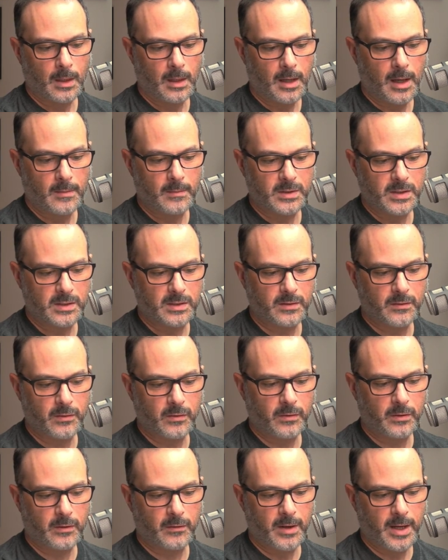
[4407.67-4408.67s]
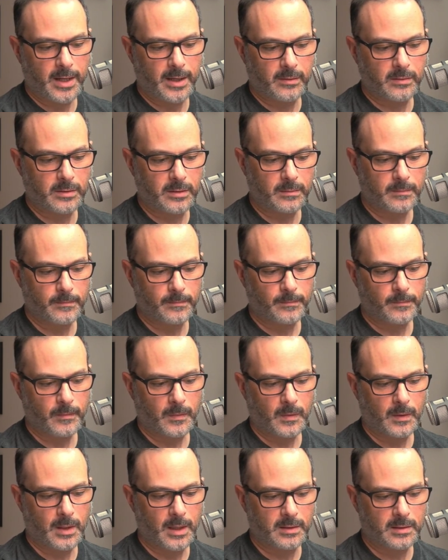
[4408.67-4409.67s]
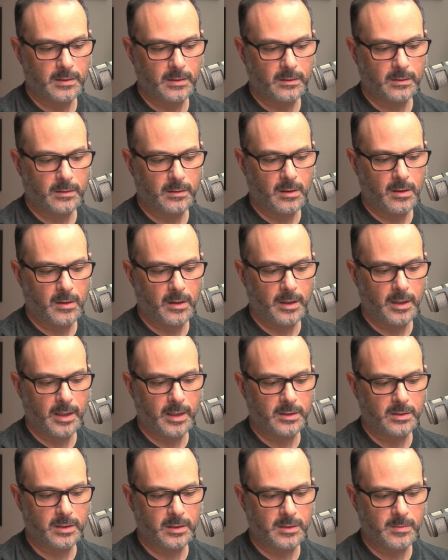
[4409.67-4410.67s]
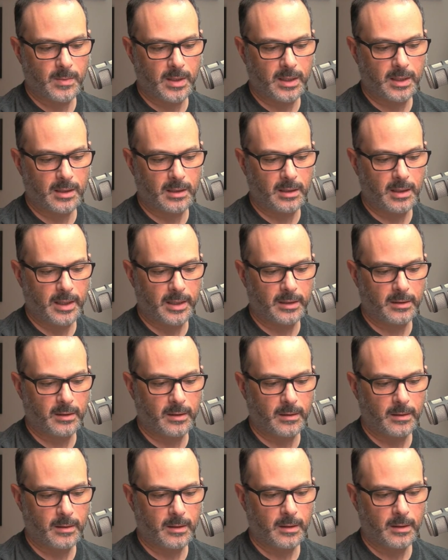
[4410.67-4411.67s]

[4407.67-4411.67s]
I'm just screwing around. That's a little hard edge. Let's make it lighter.